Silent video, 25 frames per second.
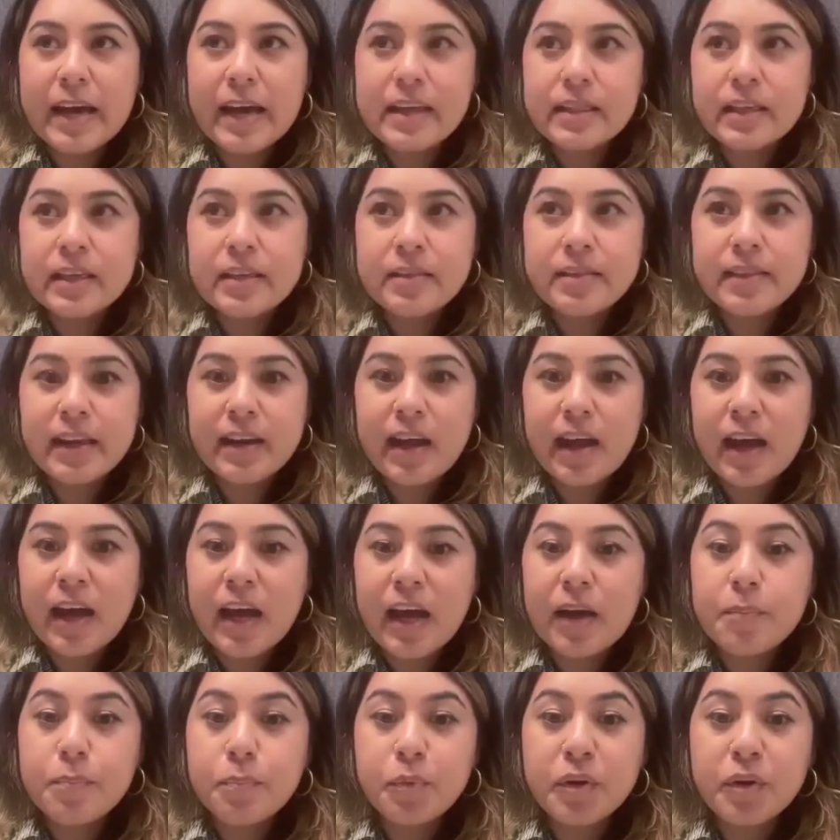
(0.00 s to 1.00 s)
I think that
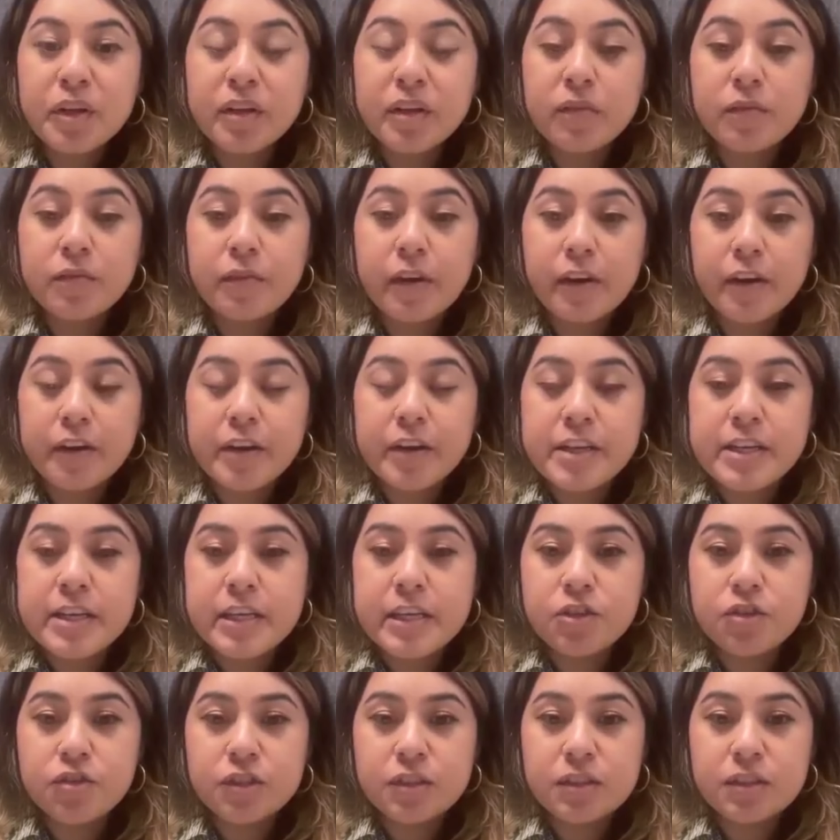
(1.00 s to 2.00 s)
I bring a very
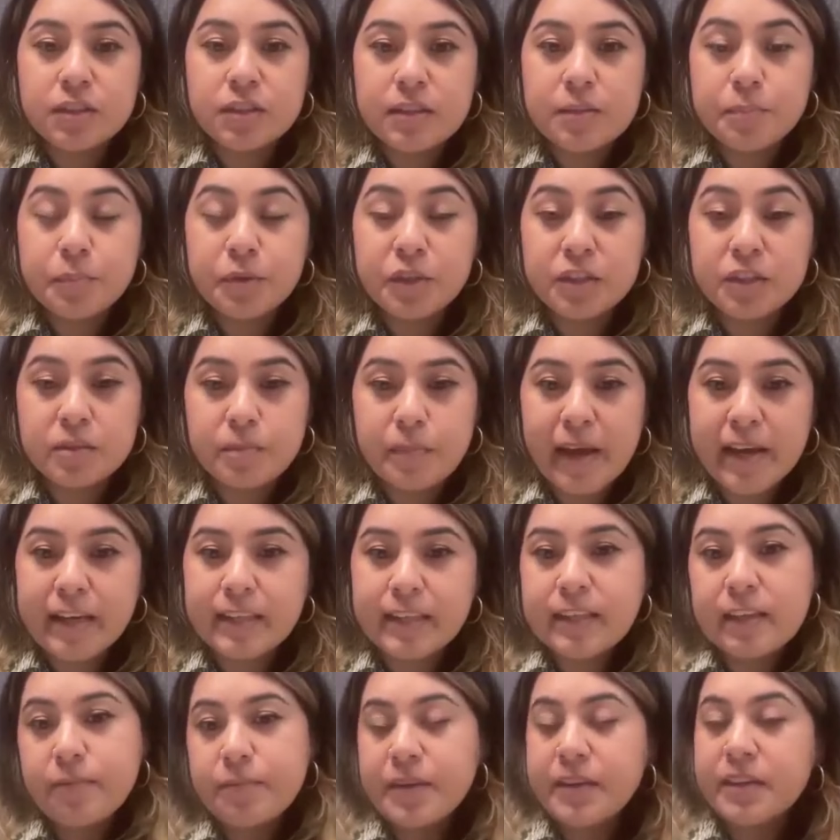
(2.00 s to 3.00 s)
interesting
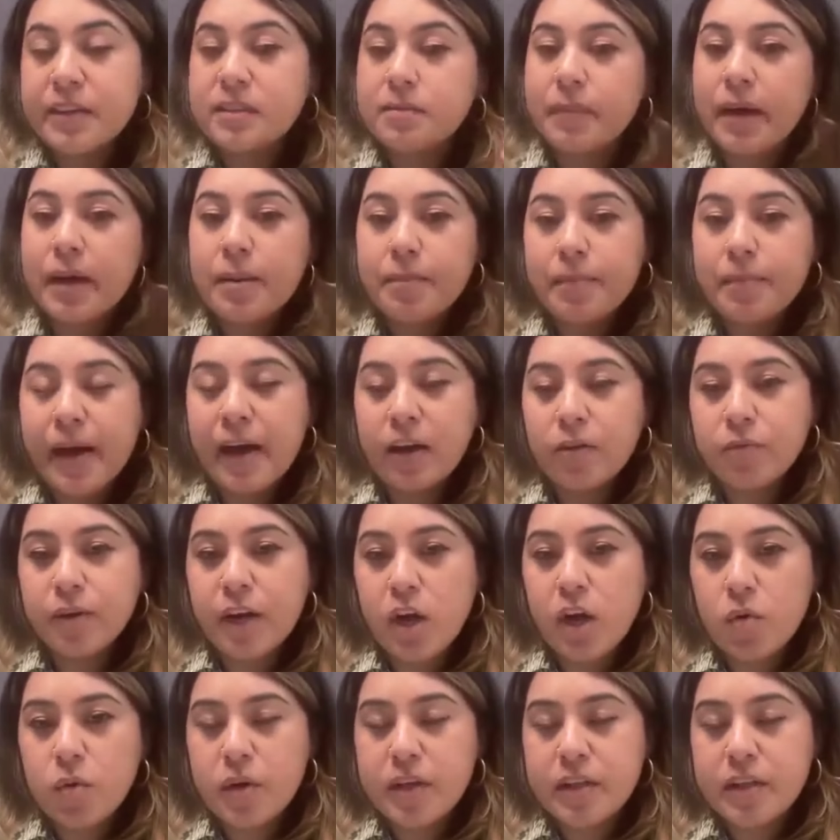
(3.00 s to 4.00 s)
perspective because my
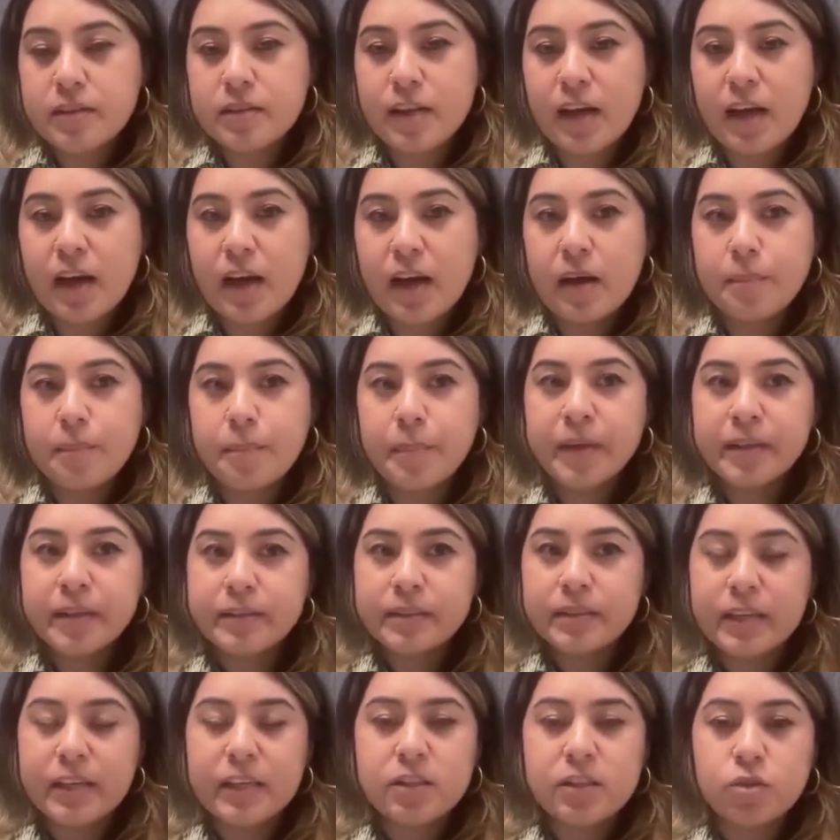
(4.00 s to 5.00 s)
background is not
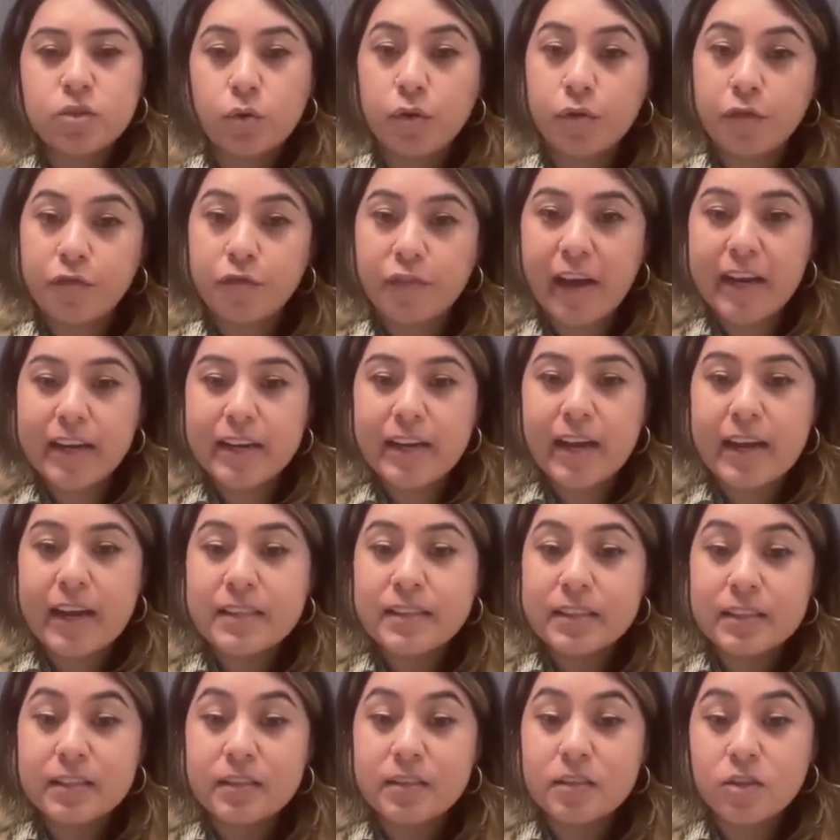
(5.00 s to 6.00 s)
business or
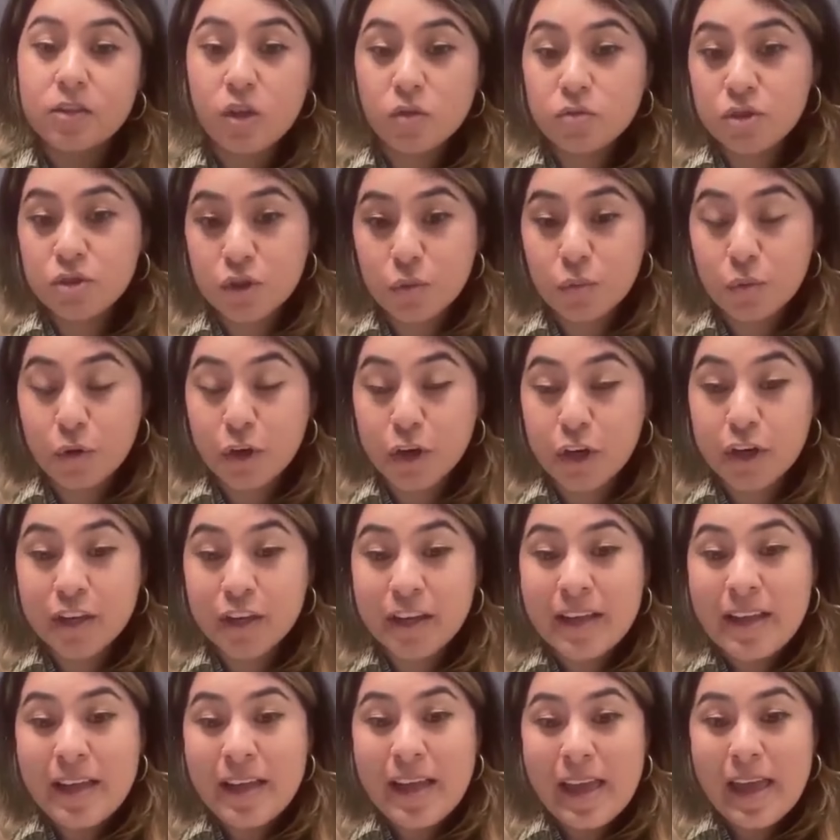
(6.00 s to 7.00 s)
finance. It's social work
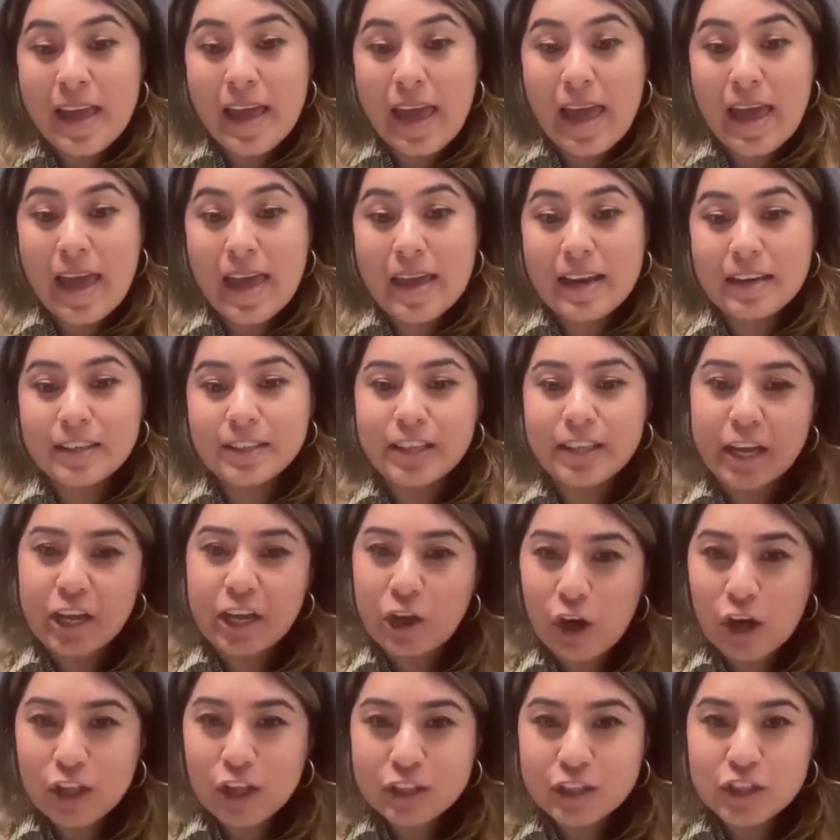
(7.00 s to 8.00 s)
and
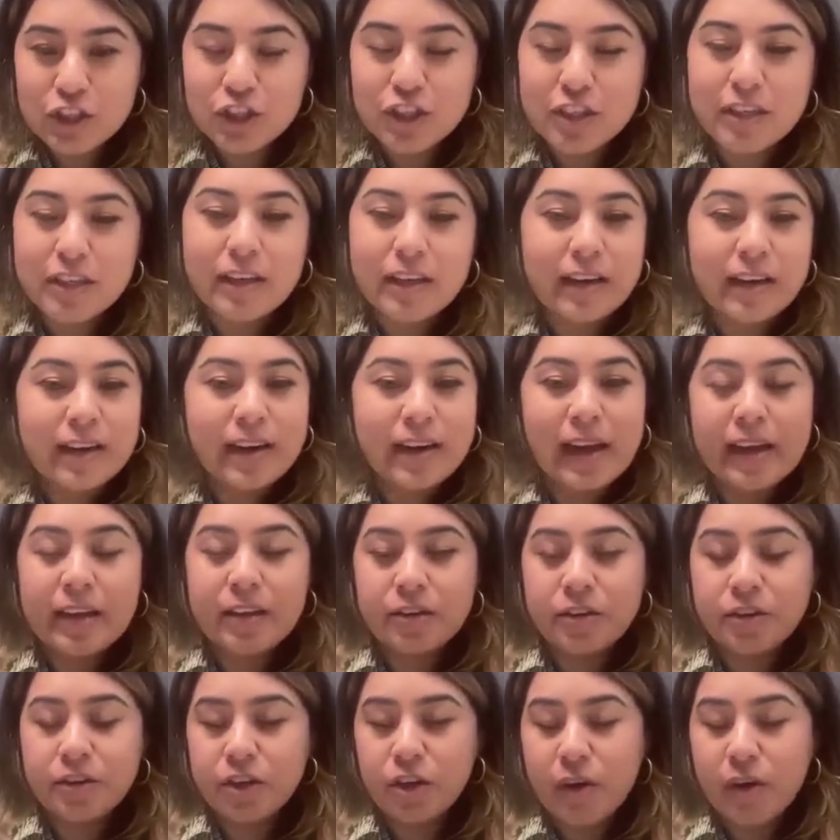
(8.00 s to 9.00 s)
psychology. And
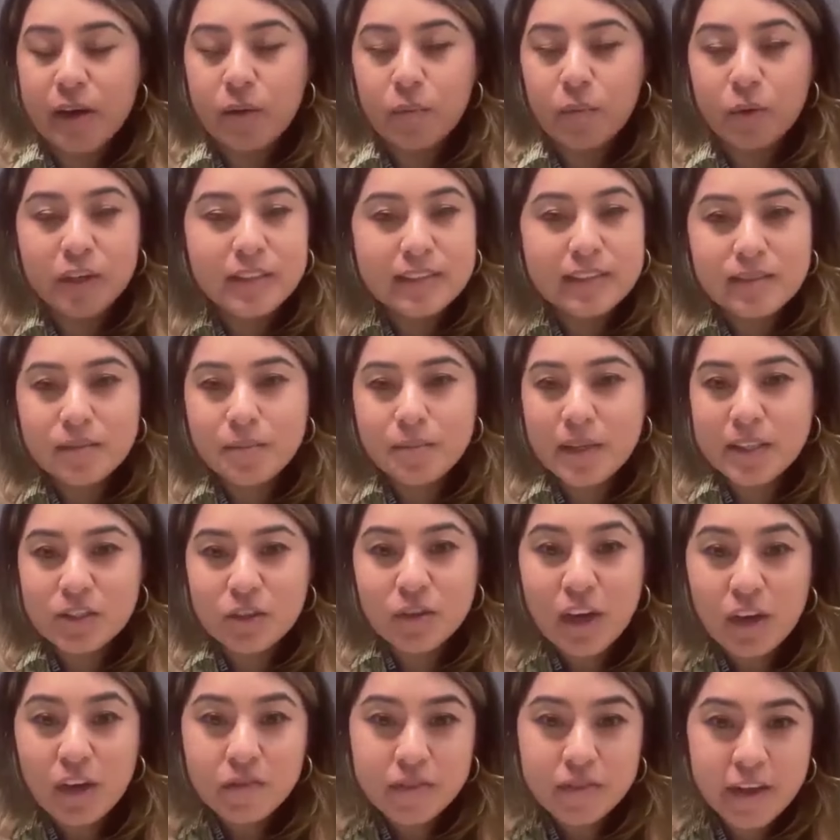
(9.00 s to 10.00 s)
I worked as a mental
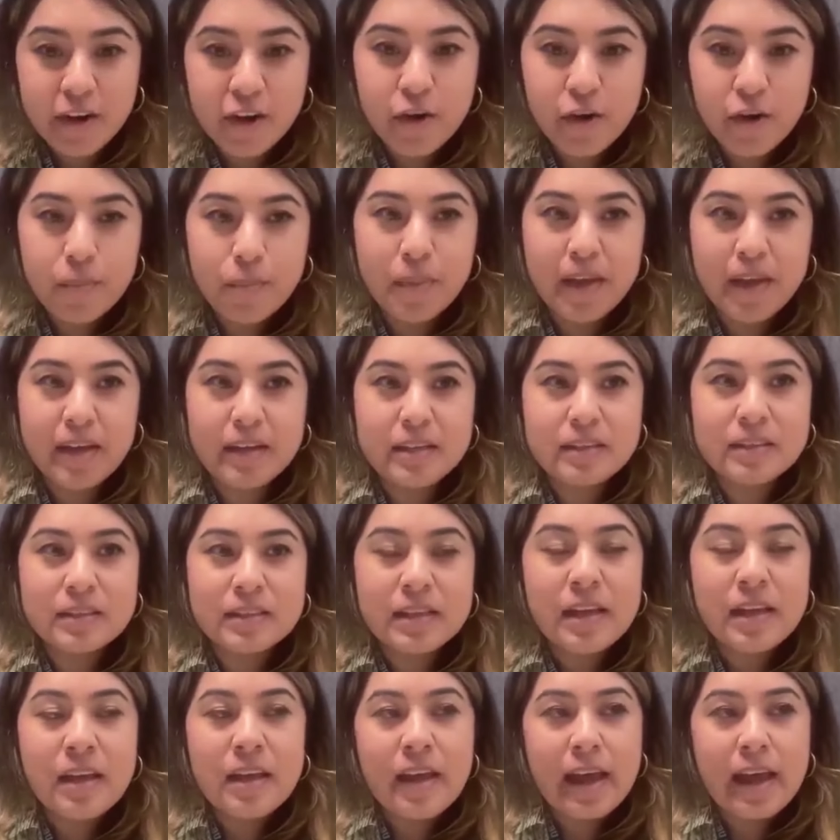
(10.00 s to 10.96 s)
health therapist.